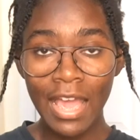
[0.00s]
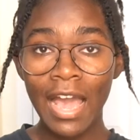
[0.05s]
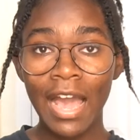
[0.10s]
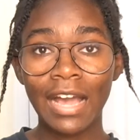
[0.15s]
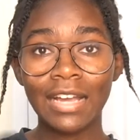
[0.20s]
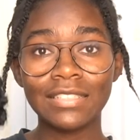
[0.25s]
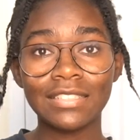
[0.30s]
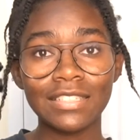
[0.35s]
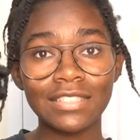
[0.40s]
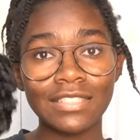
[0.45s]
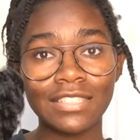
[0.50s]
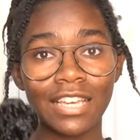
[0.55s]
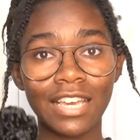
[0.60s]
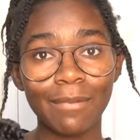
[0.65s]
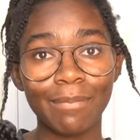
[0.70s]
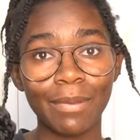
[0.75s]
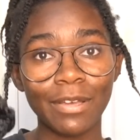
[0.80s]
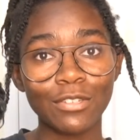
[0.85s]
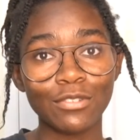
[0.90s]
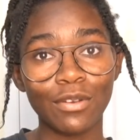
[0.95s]
I didn't take a
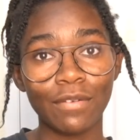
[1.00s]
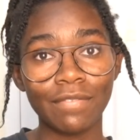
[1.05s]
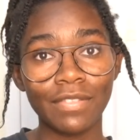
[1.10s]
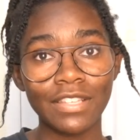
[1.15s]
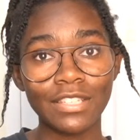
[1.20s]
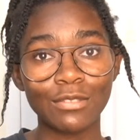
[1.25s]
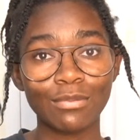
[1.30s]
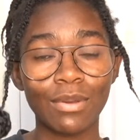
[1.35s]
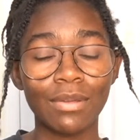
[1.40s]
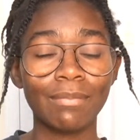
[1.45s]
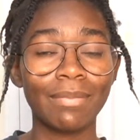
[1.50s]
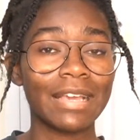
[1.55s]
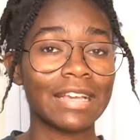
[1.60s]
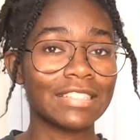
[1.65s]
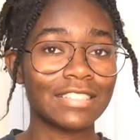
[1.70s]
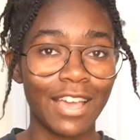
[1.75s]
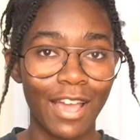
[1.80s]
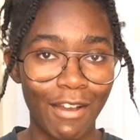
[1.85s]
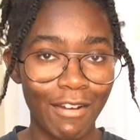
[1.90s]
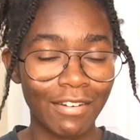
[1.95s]
picture of this one
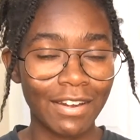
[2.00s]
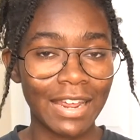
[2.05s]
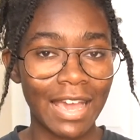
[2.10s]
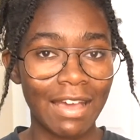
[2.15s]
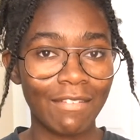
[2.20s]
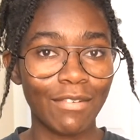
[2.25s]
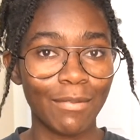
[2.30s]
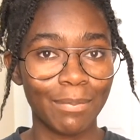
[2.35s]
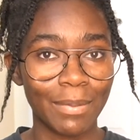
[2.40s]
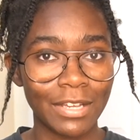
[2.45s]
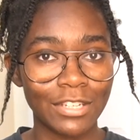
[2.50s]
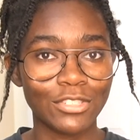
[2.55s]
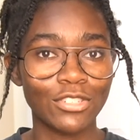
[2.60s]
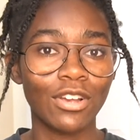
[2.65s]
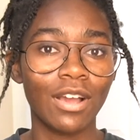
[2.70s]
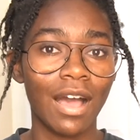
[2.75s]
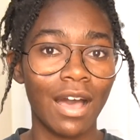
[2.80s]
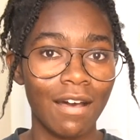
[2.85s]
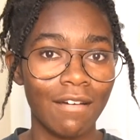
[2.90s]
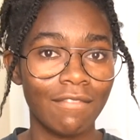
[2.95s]
because I already have a
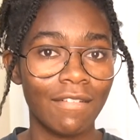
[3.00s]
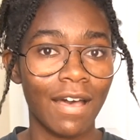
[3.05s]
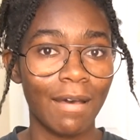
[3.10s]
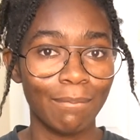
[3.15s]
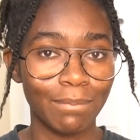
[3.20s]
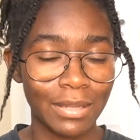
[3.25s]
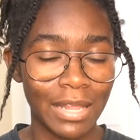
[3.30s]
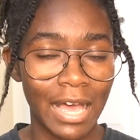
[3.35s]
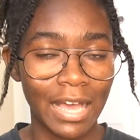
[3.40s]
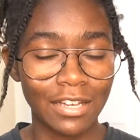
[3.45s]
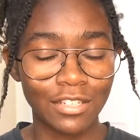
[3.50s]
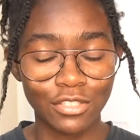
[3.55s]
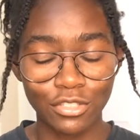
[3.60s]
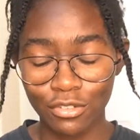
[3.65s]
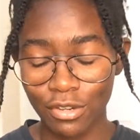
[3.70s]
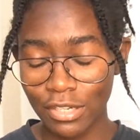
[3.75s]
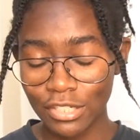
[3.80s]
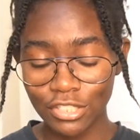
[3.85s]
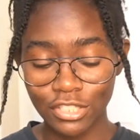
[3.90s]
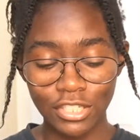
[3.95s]
picture of a black
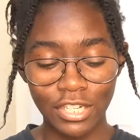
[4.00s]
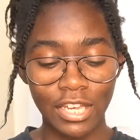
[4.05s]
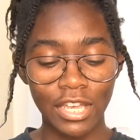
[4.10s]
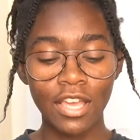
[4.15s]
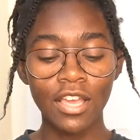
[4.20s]
scrunchie.